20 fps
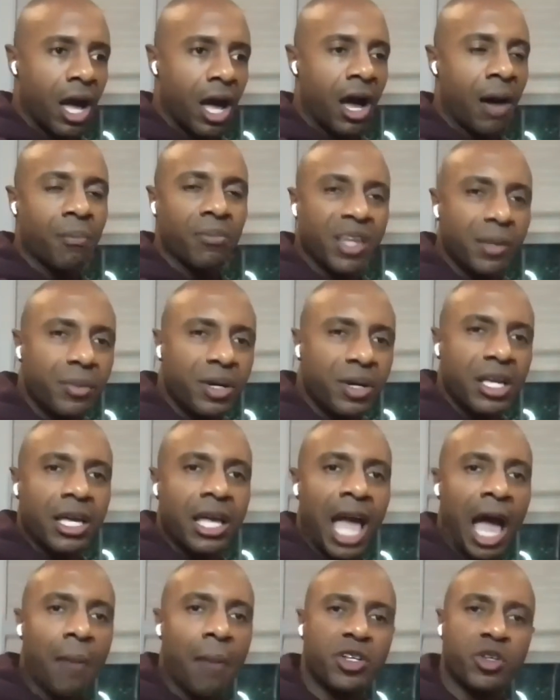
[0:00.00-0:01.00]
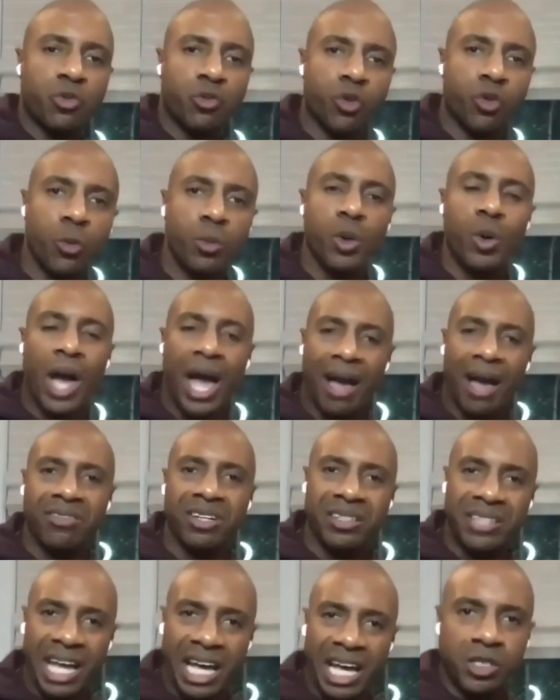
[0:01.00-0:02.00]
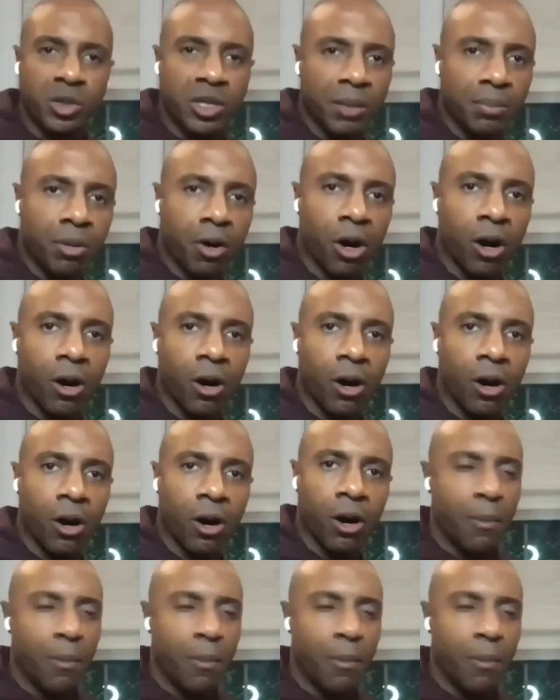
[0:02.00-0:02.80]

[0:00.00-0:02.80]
I'm limiting how much room you have to dance the ball.